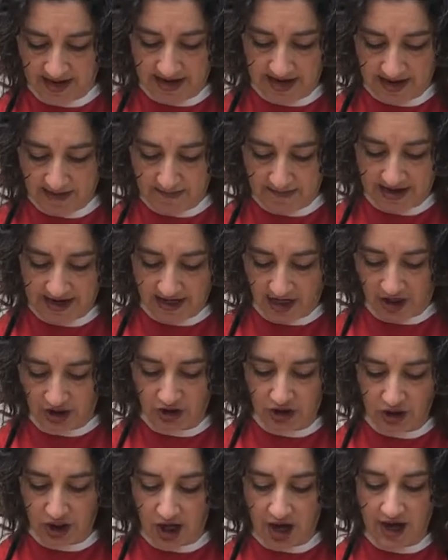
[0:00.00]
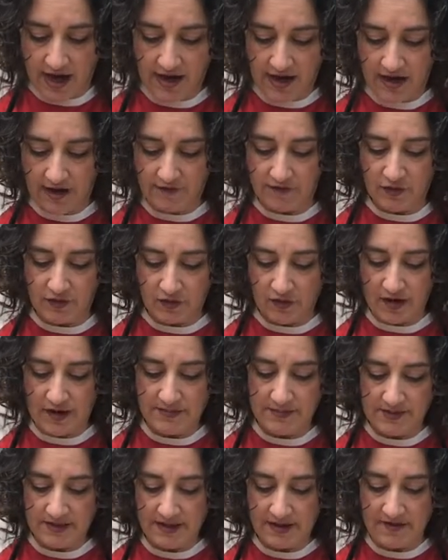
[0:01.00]
and make a lot of
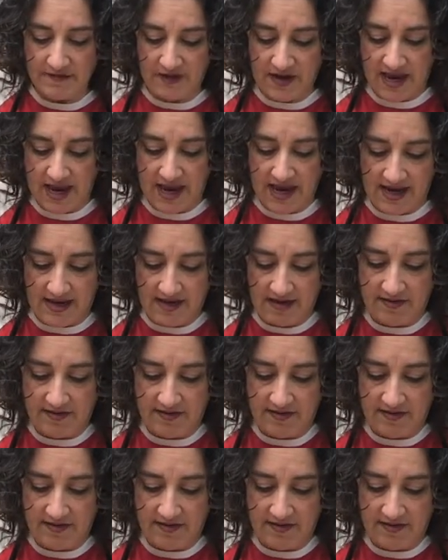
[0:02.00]
crumbs of cake.